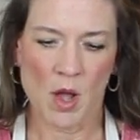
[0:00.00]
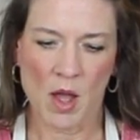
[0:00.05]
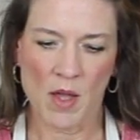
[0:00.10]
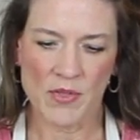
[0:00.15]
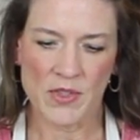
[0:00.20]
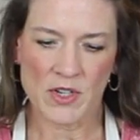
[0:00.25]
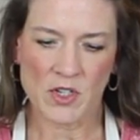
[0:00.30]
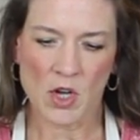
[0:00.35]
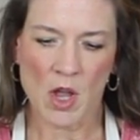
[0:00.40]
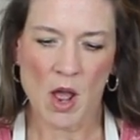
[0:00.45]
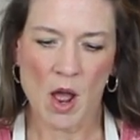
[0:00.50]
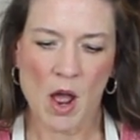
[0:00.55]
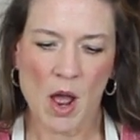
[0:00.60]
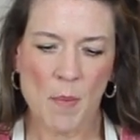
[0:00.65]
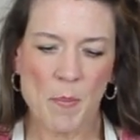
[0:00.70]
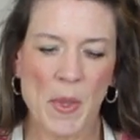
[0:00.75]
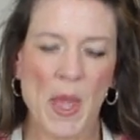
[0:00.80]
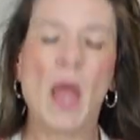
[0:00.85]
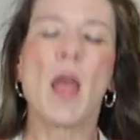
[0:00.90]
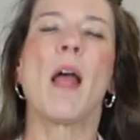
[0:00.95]
on the
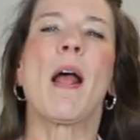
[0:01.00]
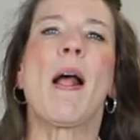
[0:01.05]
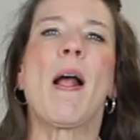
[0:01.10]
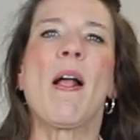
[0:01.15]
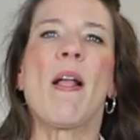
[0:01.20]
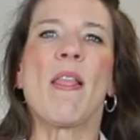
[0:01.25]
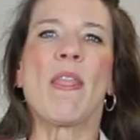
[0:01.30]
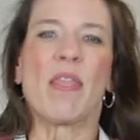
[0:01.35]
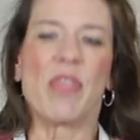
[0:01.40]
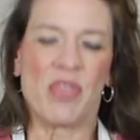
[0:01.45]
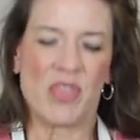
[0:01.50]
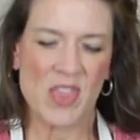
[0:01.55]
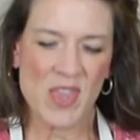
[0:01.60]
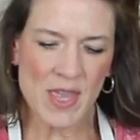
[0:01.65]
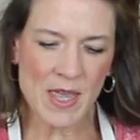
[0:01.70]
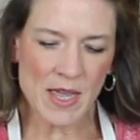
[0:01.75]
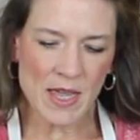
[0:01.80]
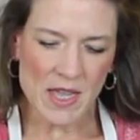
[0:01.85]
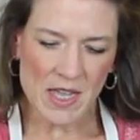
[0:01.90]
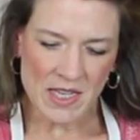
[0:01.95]
top.
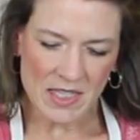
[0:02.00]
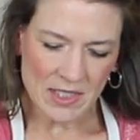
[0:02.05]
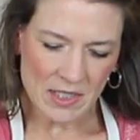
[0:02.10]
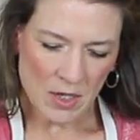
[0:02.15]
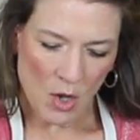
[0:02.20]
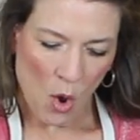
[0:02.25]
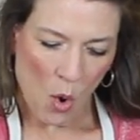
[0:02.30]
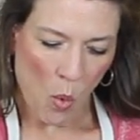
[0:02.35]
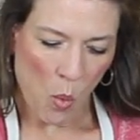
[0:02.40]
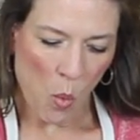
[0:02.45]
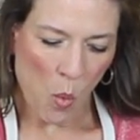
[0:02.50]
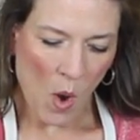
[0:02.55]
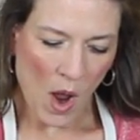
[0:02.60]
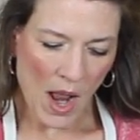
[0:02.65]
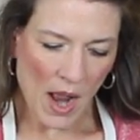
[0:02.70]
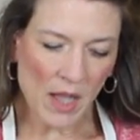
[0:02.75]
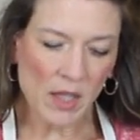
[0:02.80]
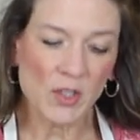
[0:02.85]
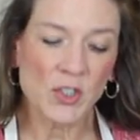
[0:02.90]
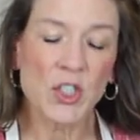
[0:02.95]
This,
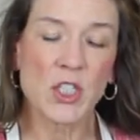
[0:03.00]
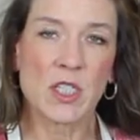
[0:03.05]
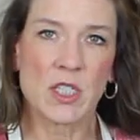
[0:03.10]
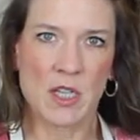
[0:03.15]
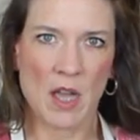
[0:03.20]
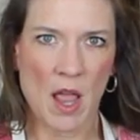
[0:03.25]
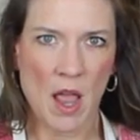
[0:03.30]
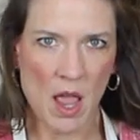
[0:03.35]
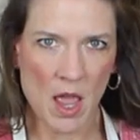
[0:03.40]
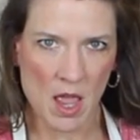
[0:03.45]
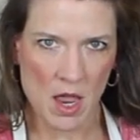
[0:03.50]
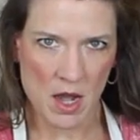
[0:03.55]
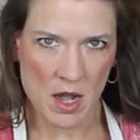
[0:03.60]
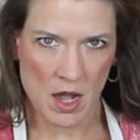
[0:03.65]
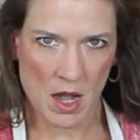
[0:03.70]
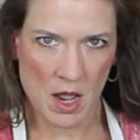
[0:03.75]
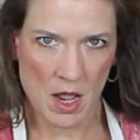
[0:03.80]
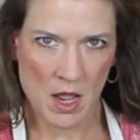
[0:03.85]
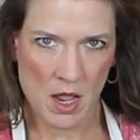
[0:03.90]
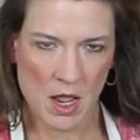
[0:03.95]
while
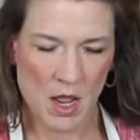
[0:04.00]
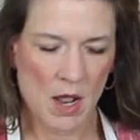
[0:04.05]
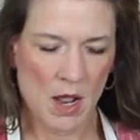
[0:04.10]
done,